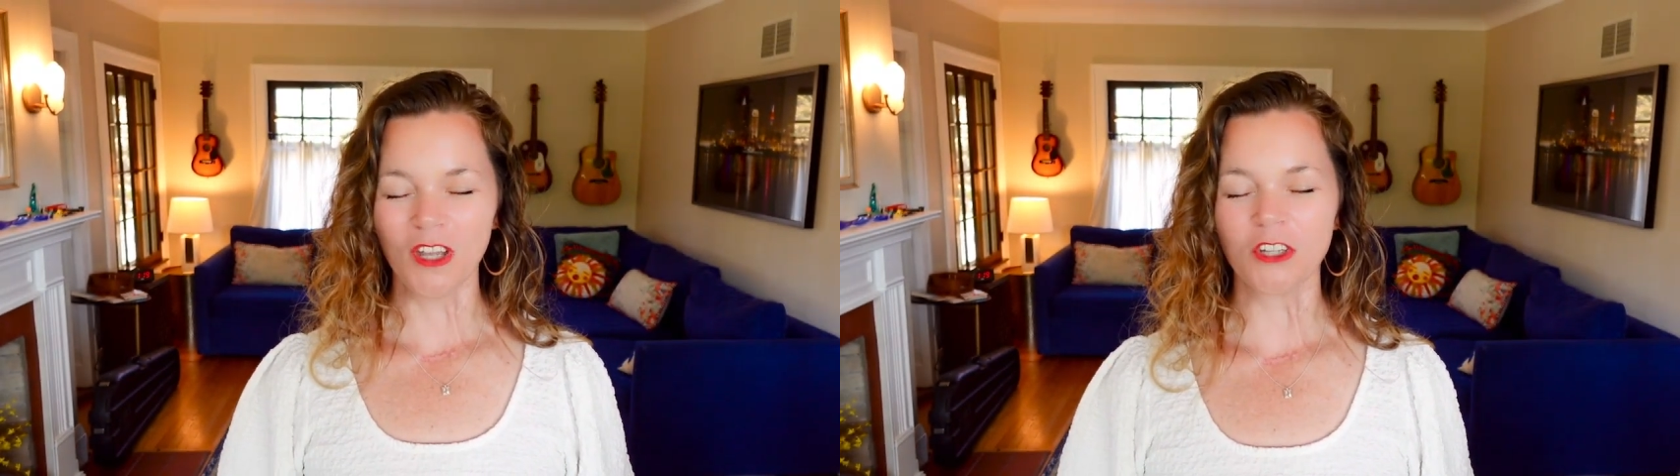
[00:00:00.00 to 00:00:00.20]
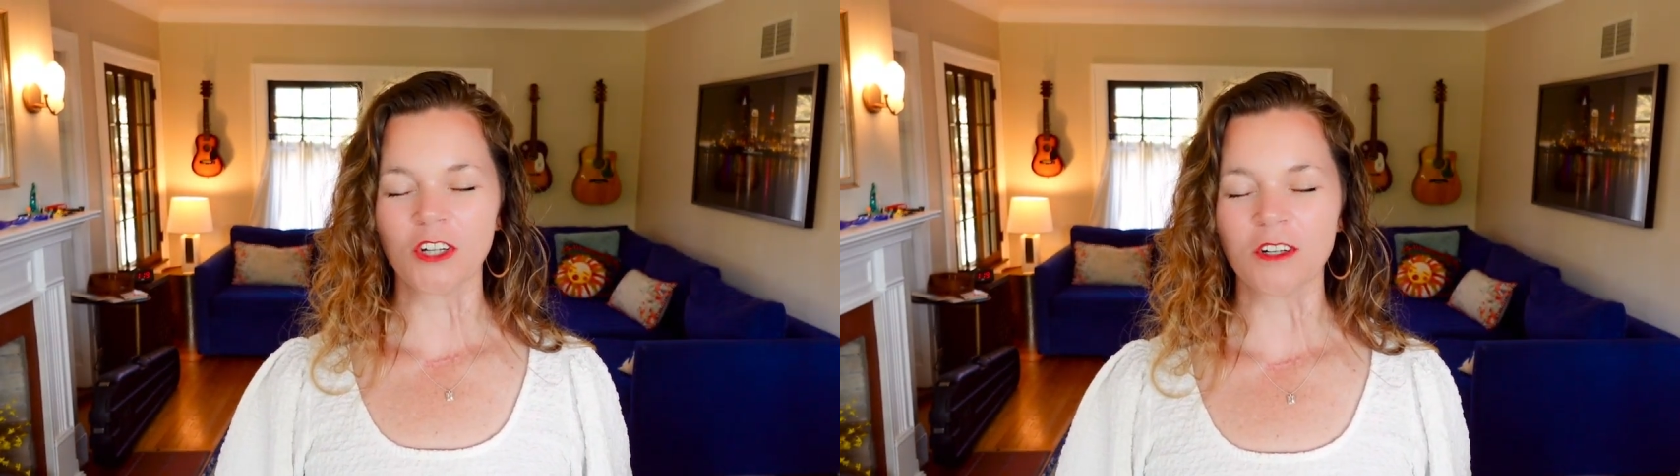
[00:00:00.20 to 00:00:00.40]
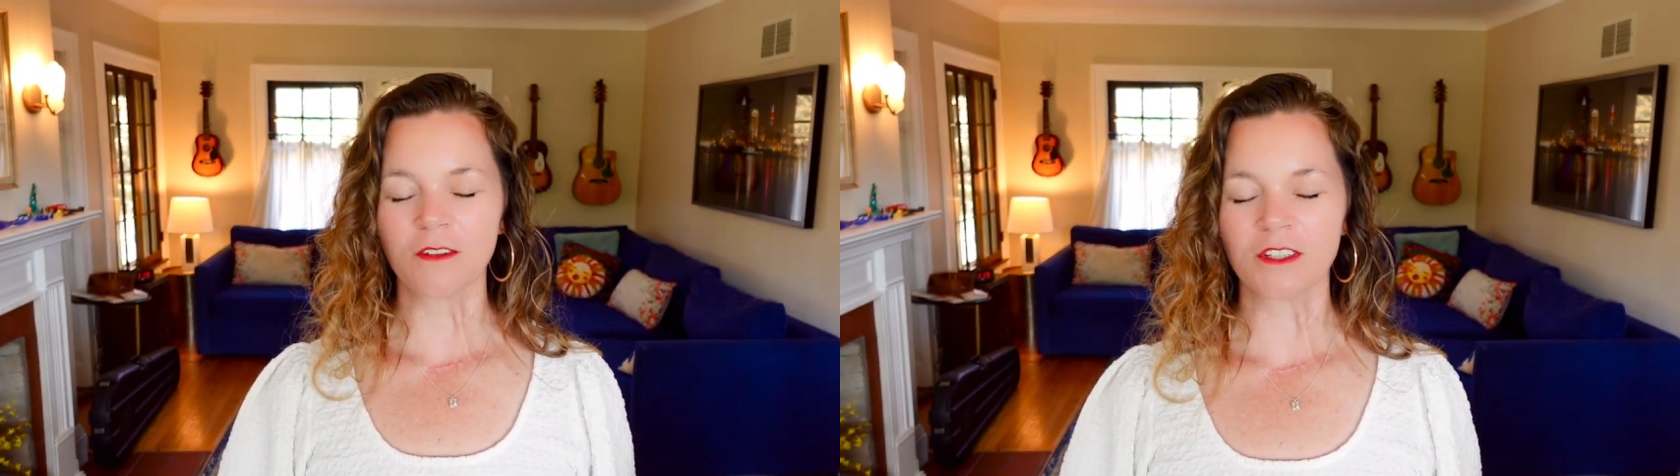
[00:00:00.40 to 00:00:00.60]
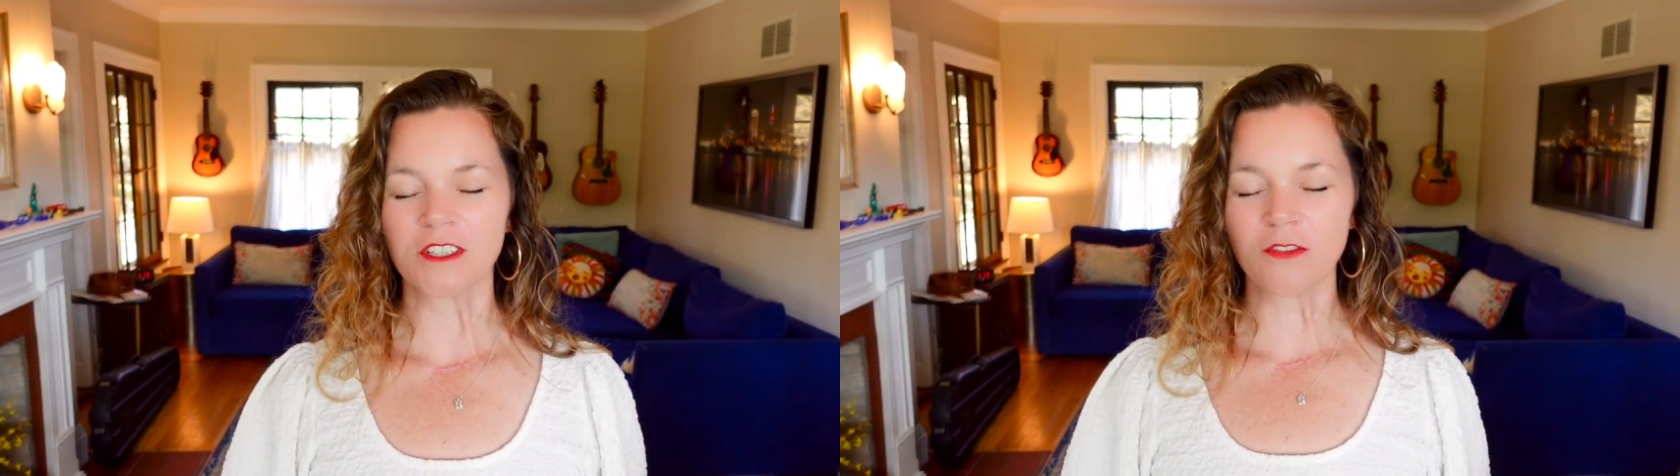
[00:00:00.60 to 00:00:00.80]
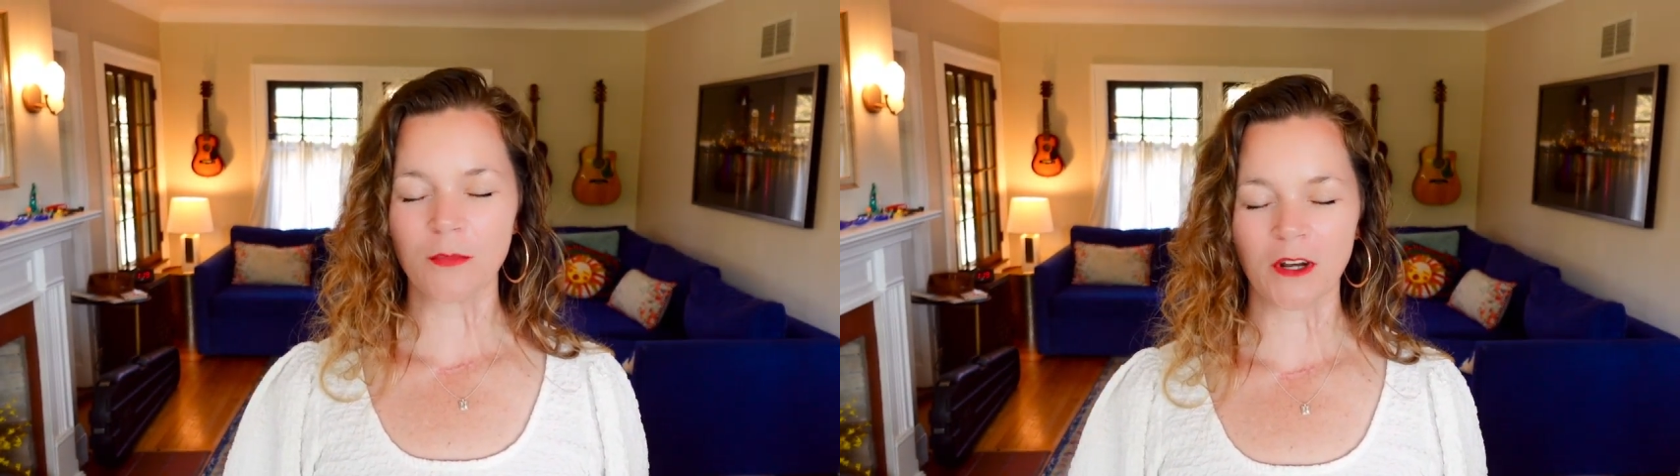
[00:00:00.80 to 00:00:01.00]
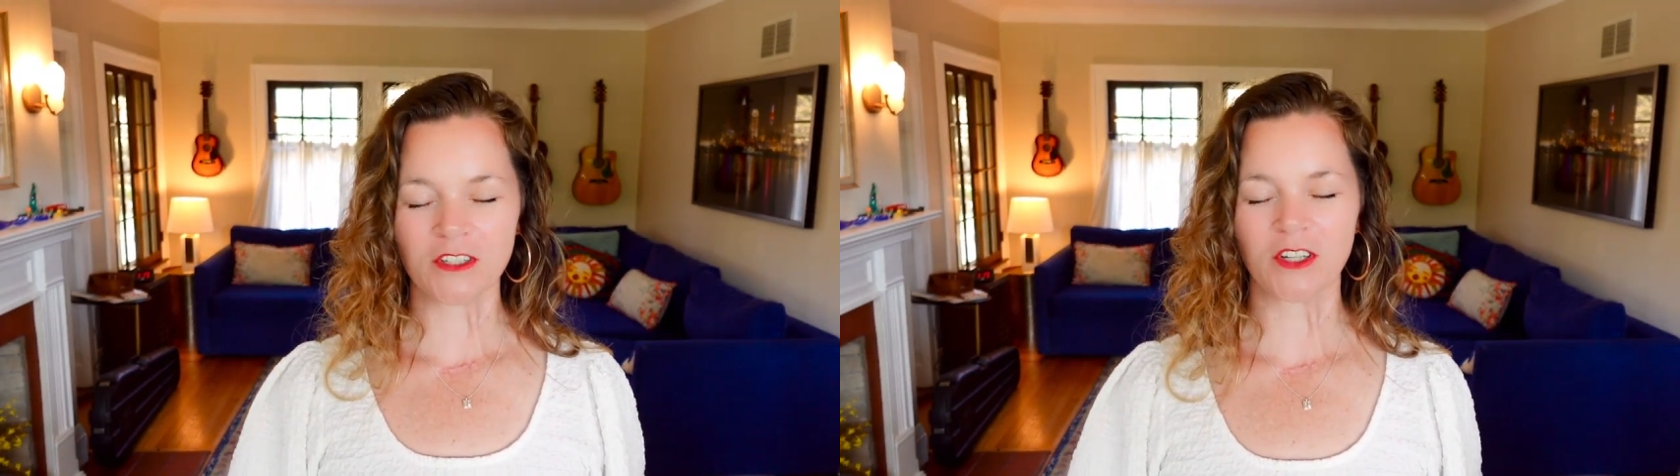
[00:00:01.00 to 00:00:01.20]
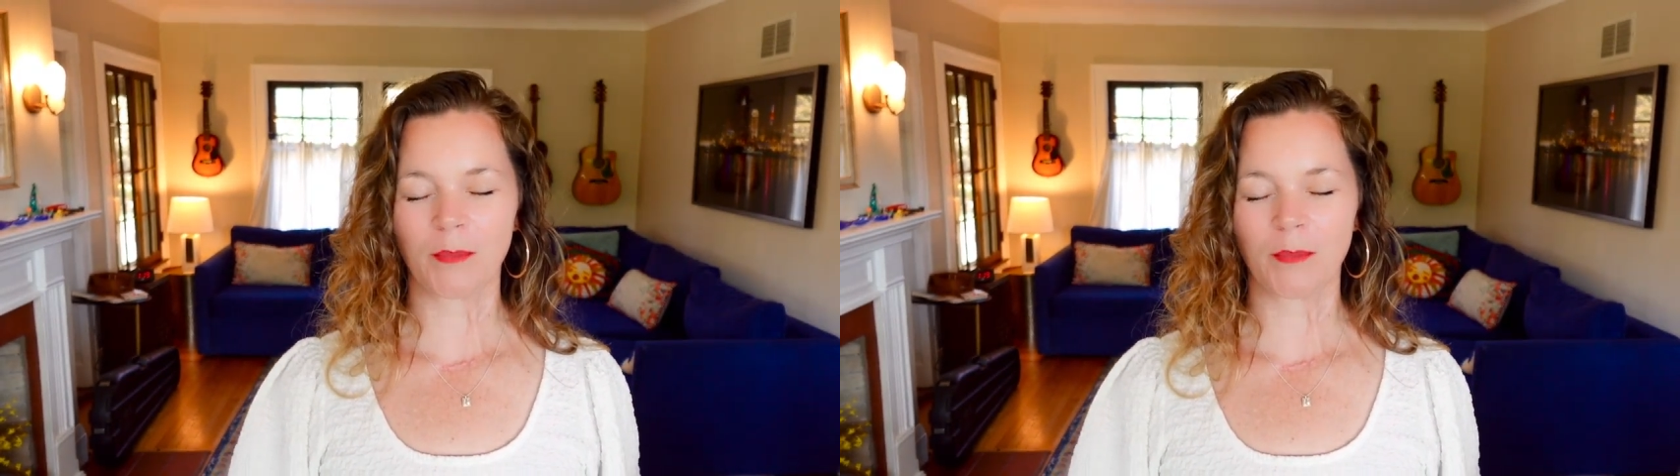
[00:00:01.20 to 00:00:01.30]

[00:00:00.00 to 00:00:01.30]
and you're going to feel different parts of your